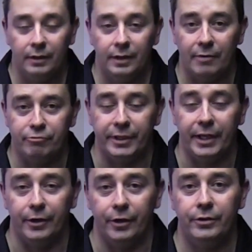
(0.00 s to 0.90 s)
Every
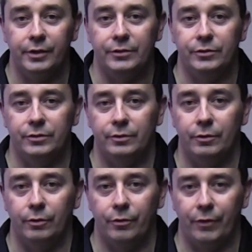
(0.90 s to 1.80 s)
year there's
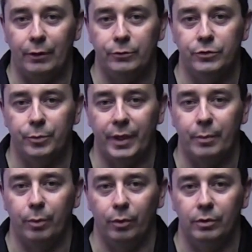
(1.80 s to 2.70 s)
thousands of
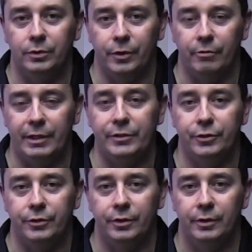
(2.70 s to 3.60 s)
people that are
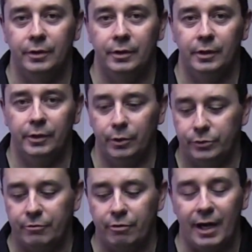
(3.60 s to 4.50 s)
injured
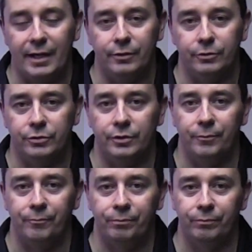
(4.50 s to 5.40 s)
using grinders
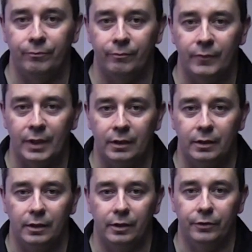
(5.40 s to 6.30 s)

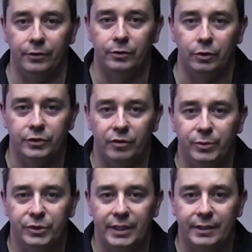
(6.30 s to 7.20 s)
and cut-off
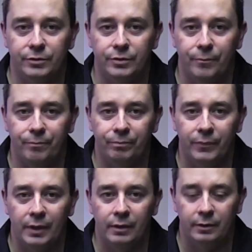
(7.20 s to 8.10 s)
machines,
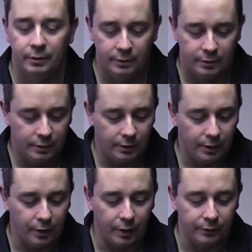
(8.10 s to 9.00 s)

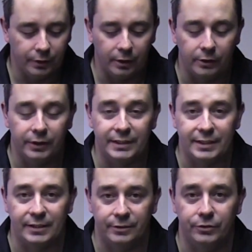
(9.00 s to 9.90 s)
and a lot of these
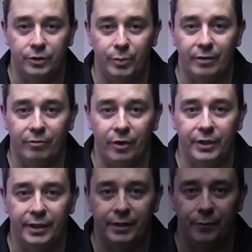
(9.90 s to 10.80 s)
accidents can be
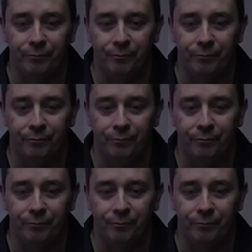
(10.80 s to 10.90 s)
avoided.